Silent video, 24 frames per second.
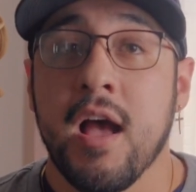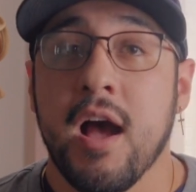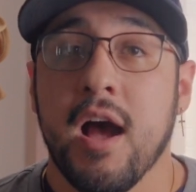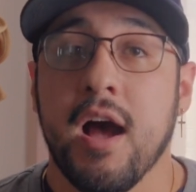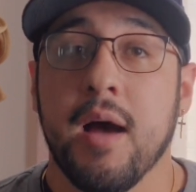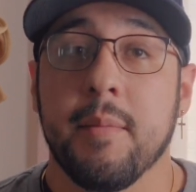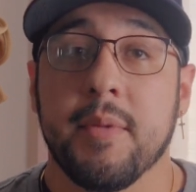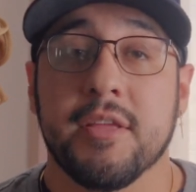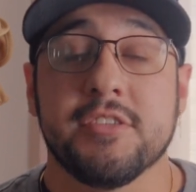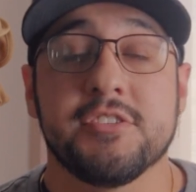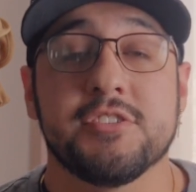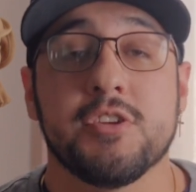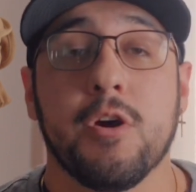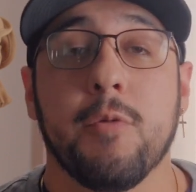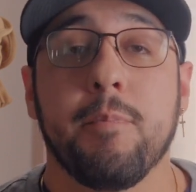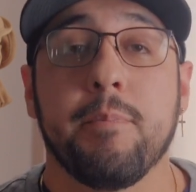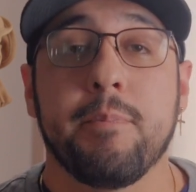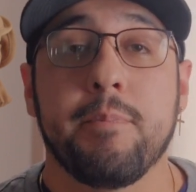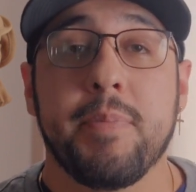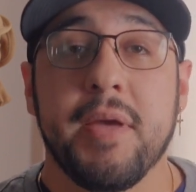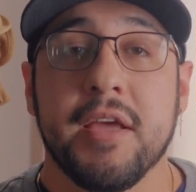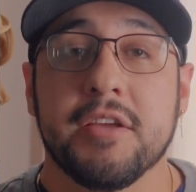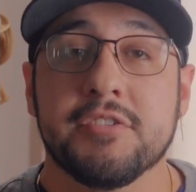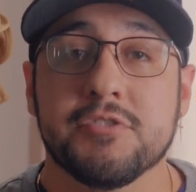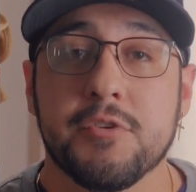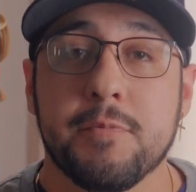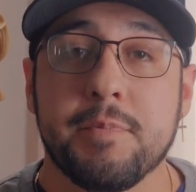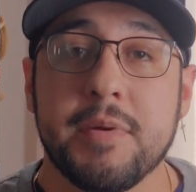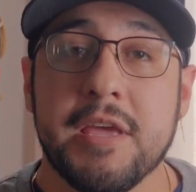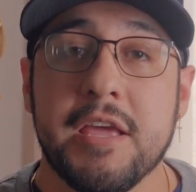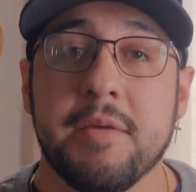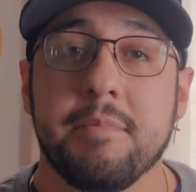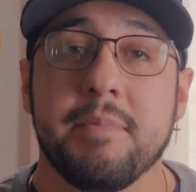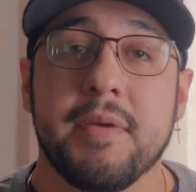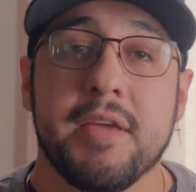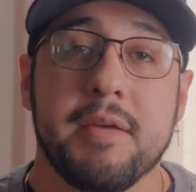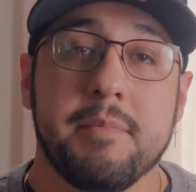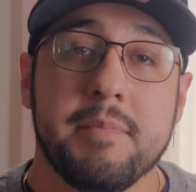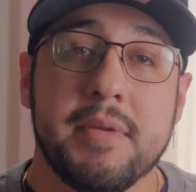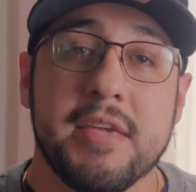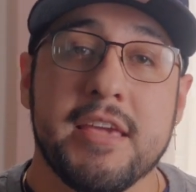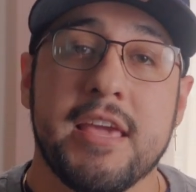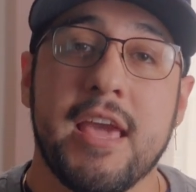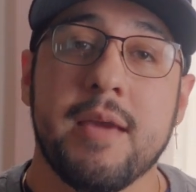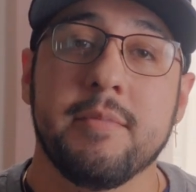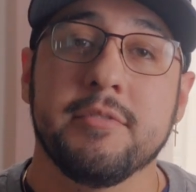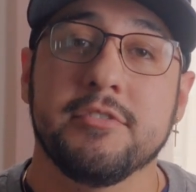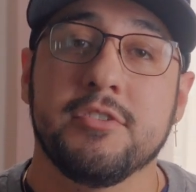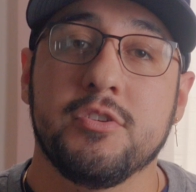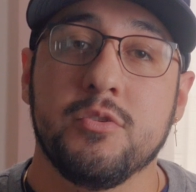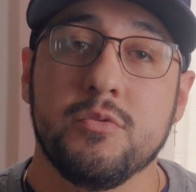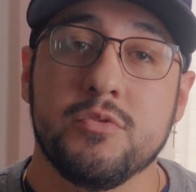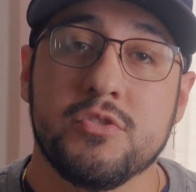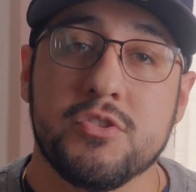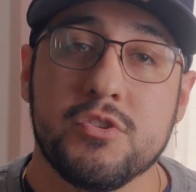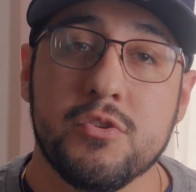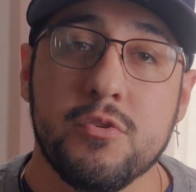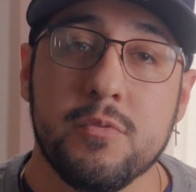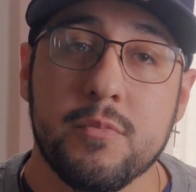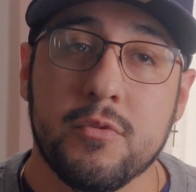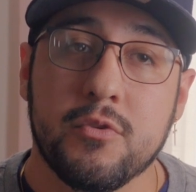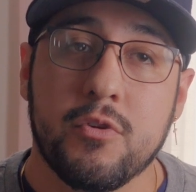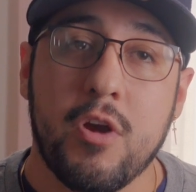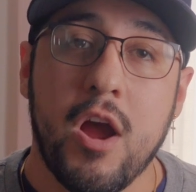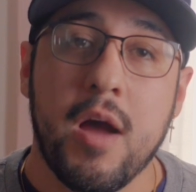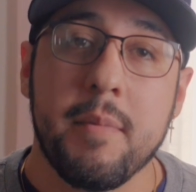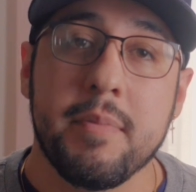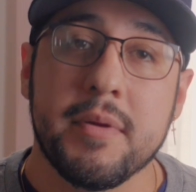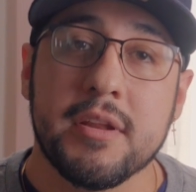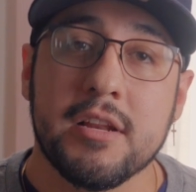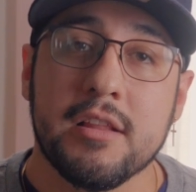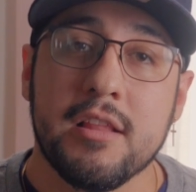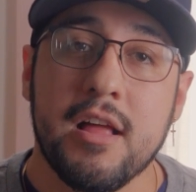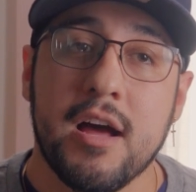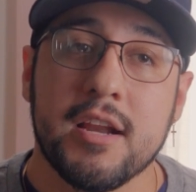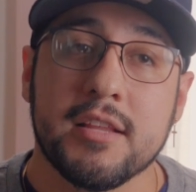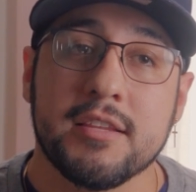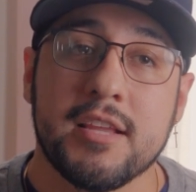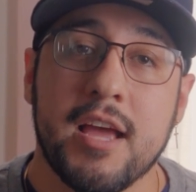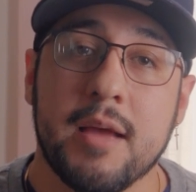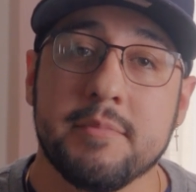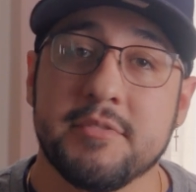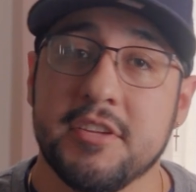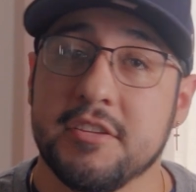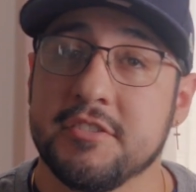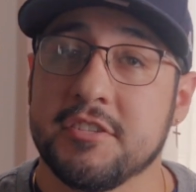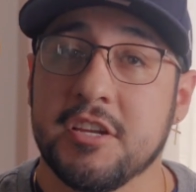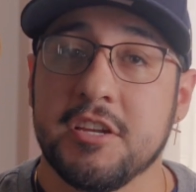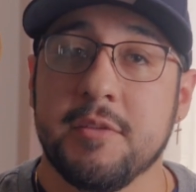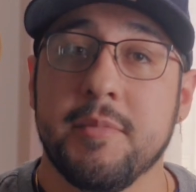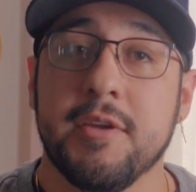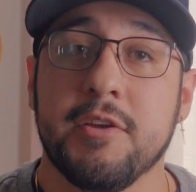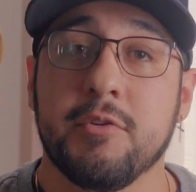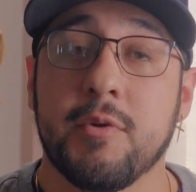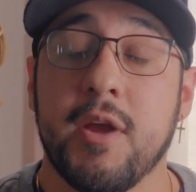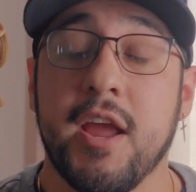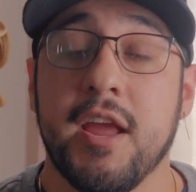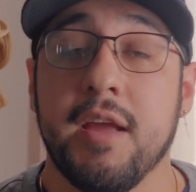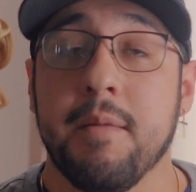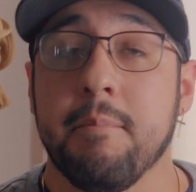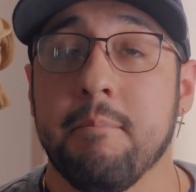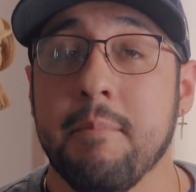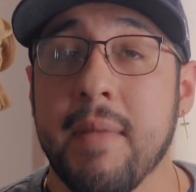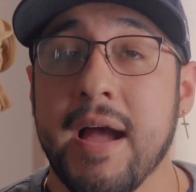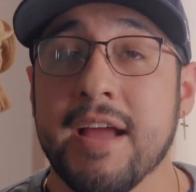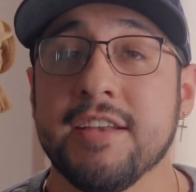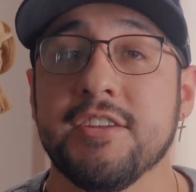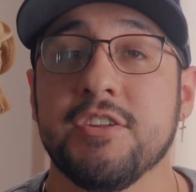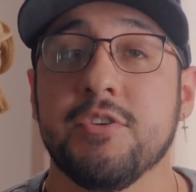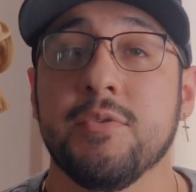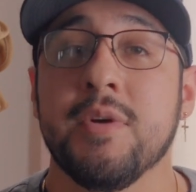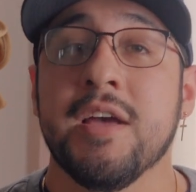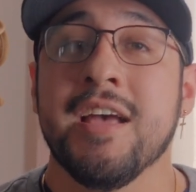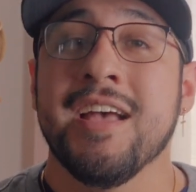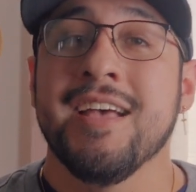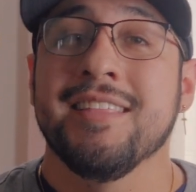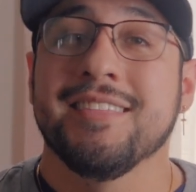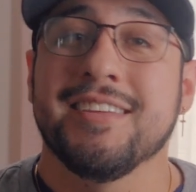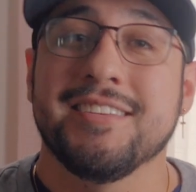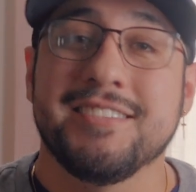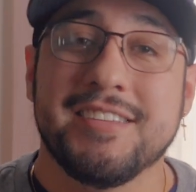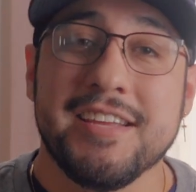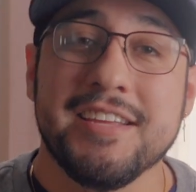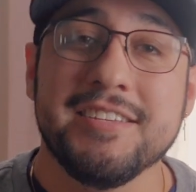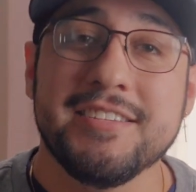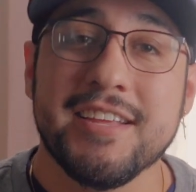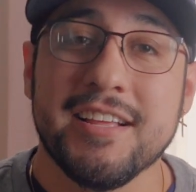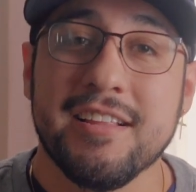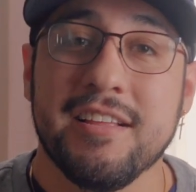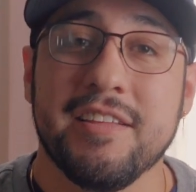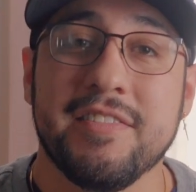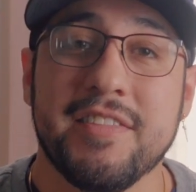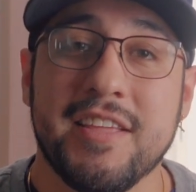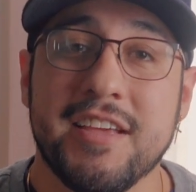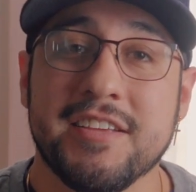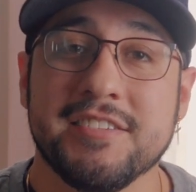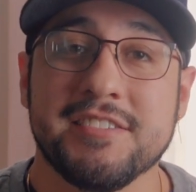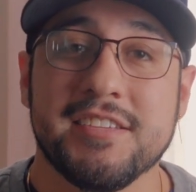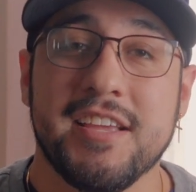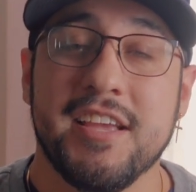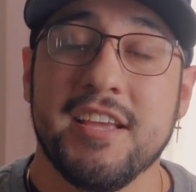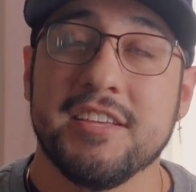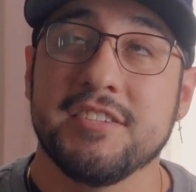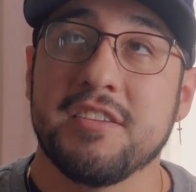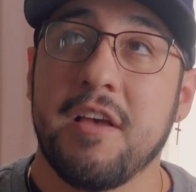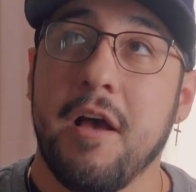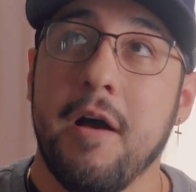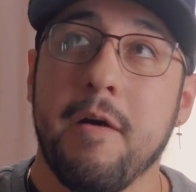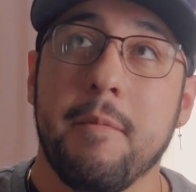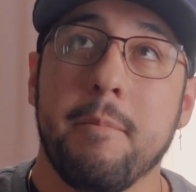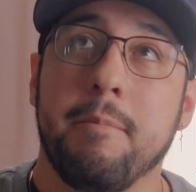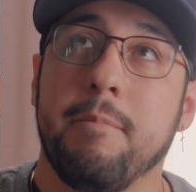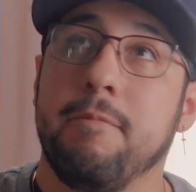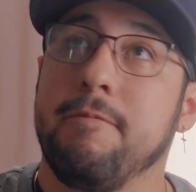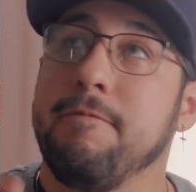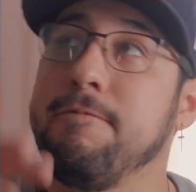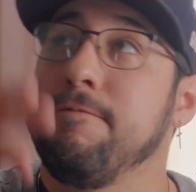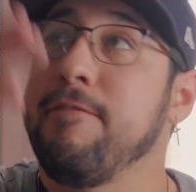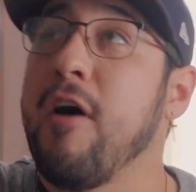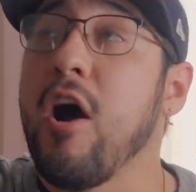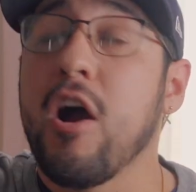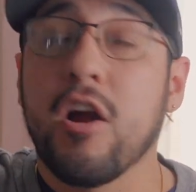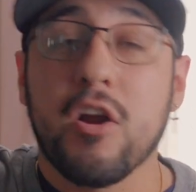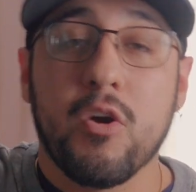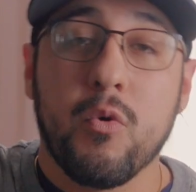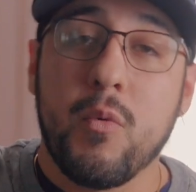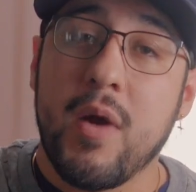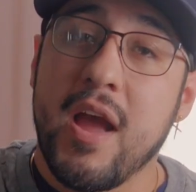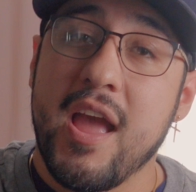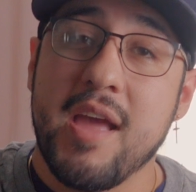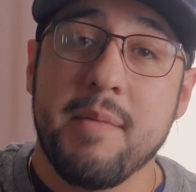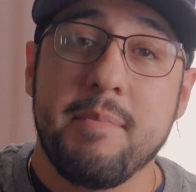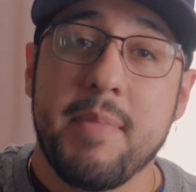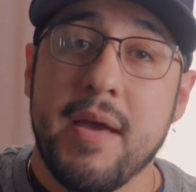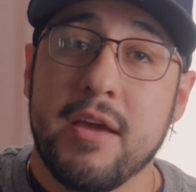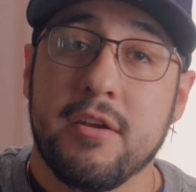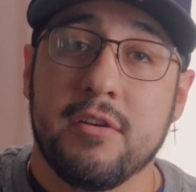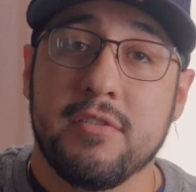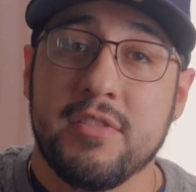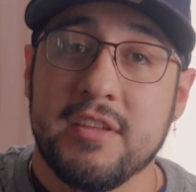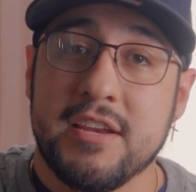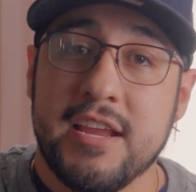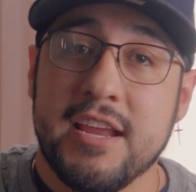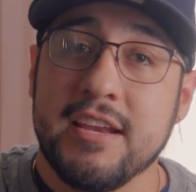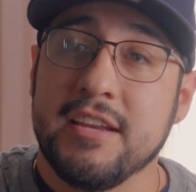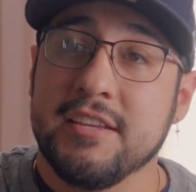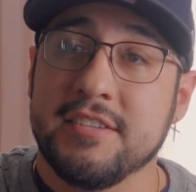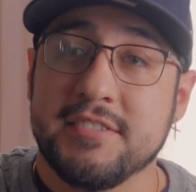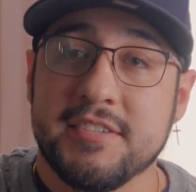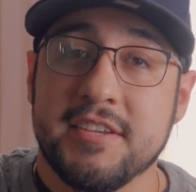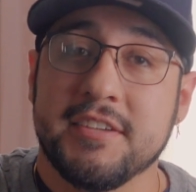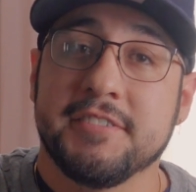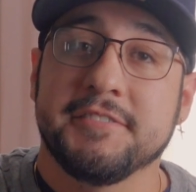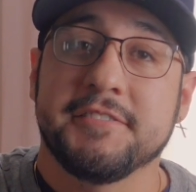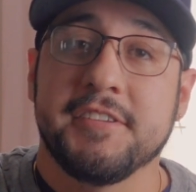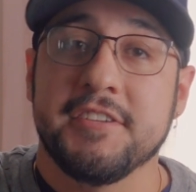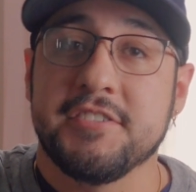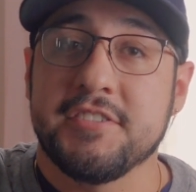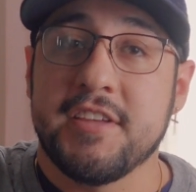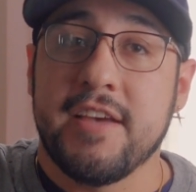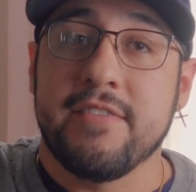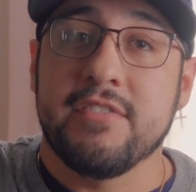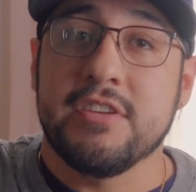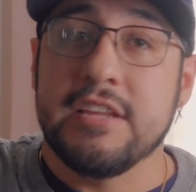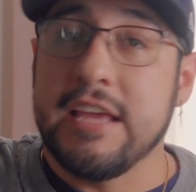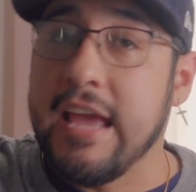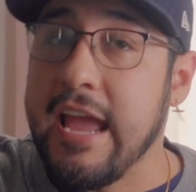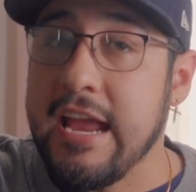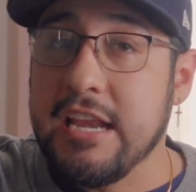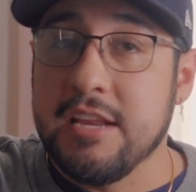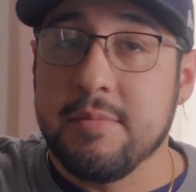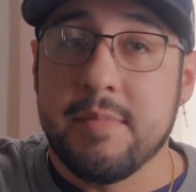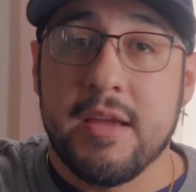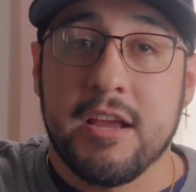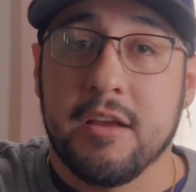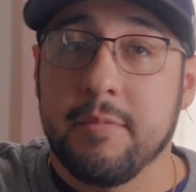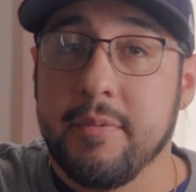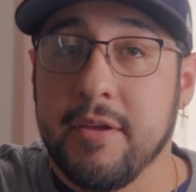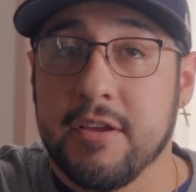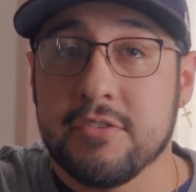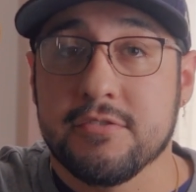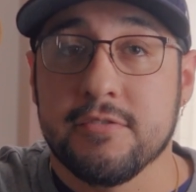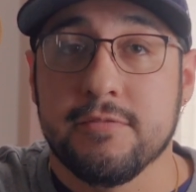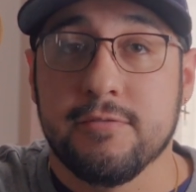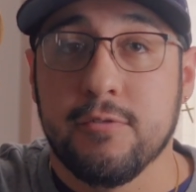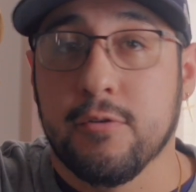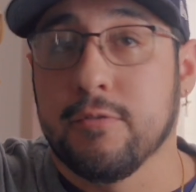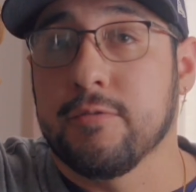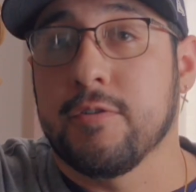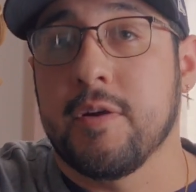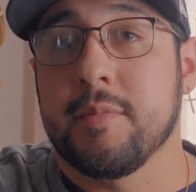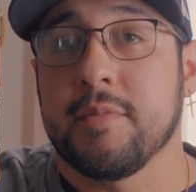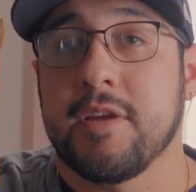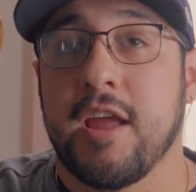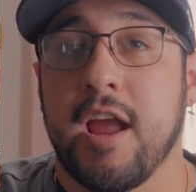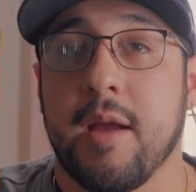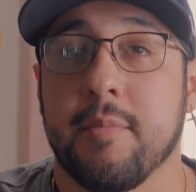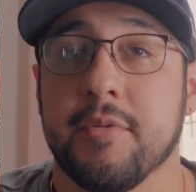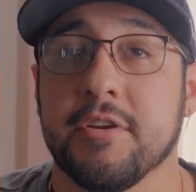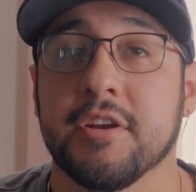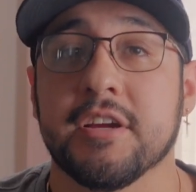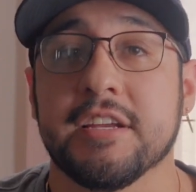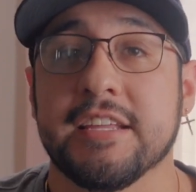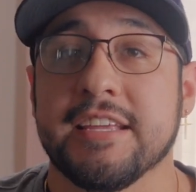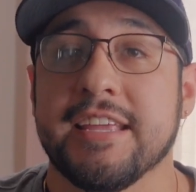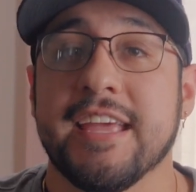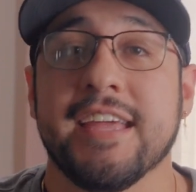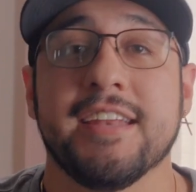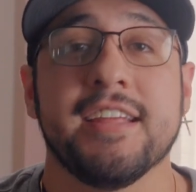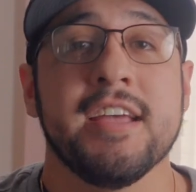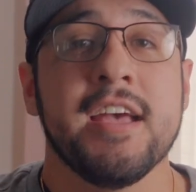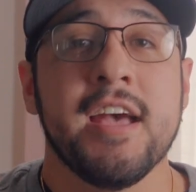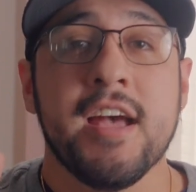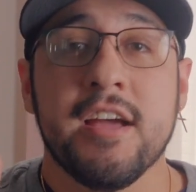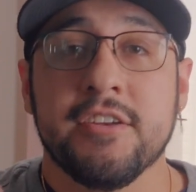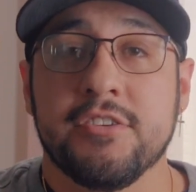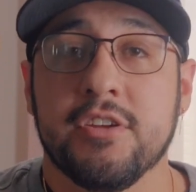Um, and so pixel peeping, being able to zoom, crop in a lot of times, it's going to be great. Mind you, the detail in this is far away better than any 60, 70, 80 megapixel full frame camera you're going to get.